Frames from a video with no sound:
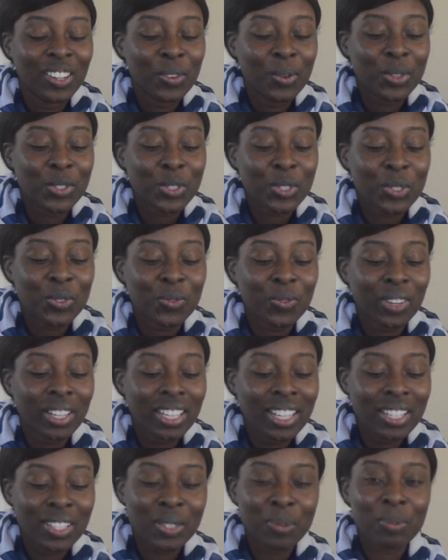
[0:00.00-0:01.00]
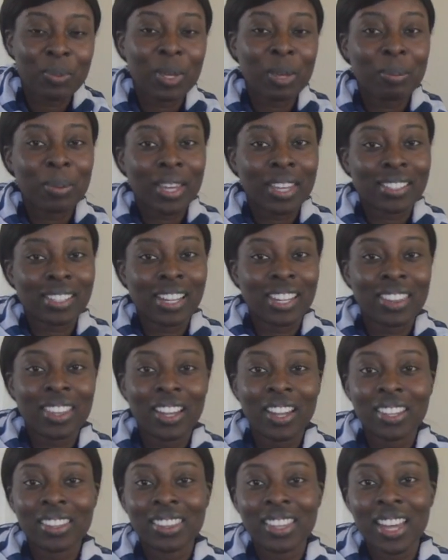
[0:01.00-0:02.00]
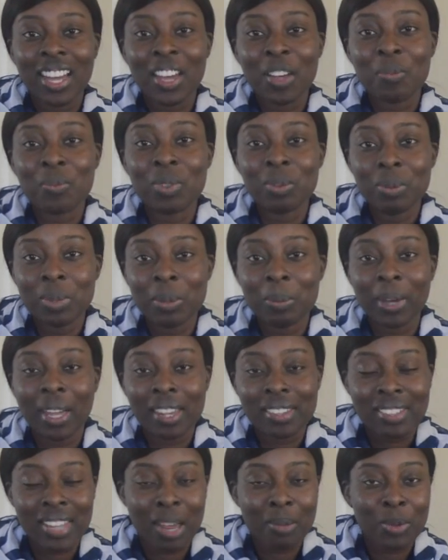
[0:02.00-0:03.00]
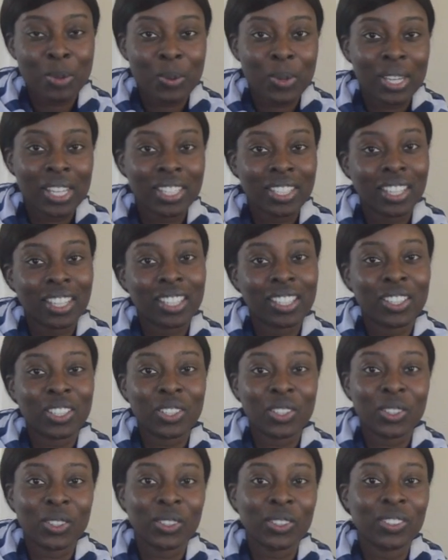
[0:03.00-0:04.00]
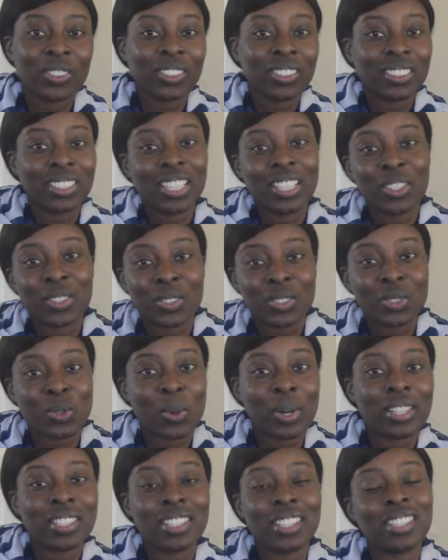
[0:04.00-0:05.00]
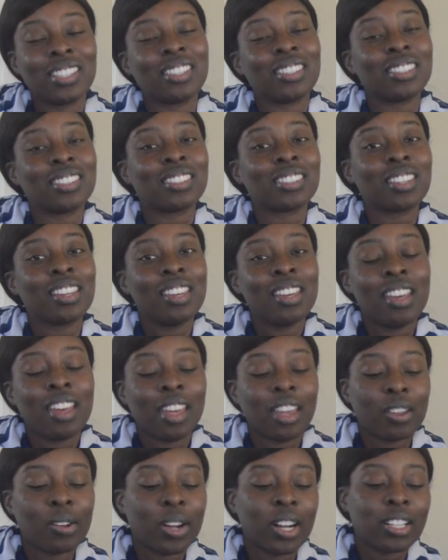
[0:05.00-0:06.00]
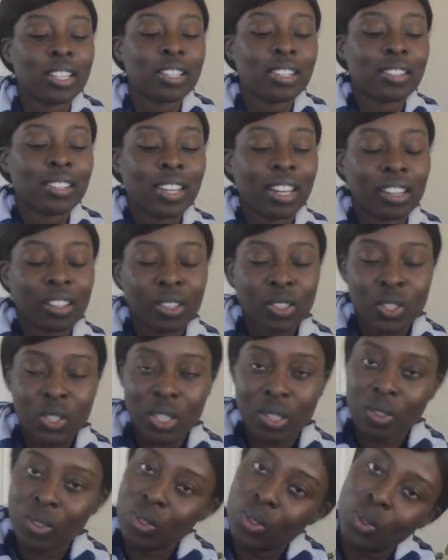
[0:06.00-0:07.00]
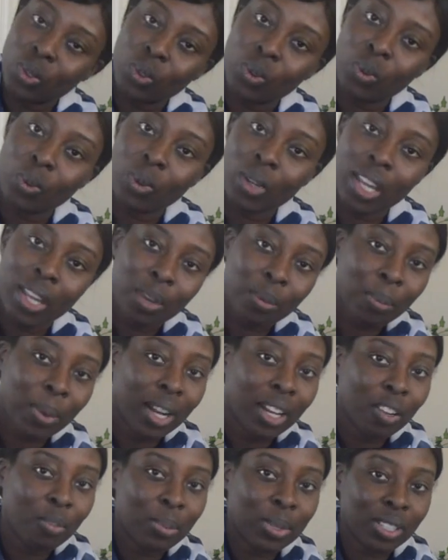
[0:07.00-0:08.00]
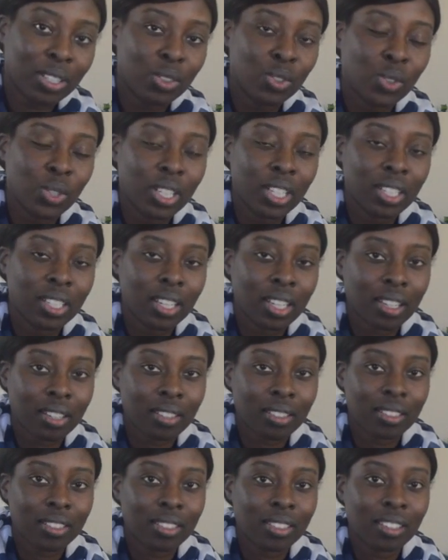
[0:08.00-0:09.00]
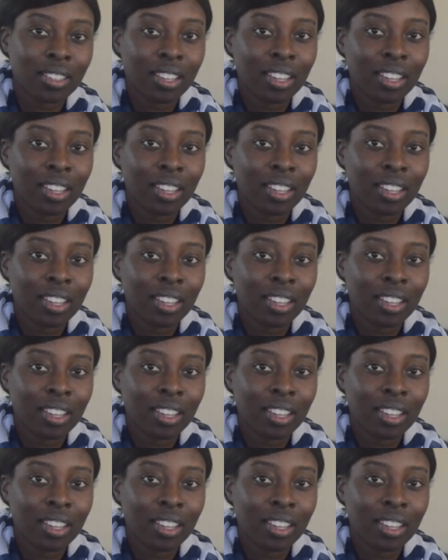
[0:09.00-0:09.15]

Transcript: which is funny to me because I thought that maybe by the time you hit like your later 20s, you'll kind of settled into a kind of position and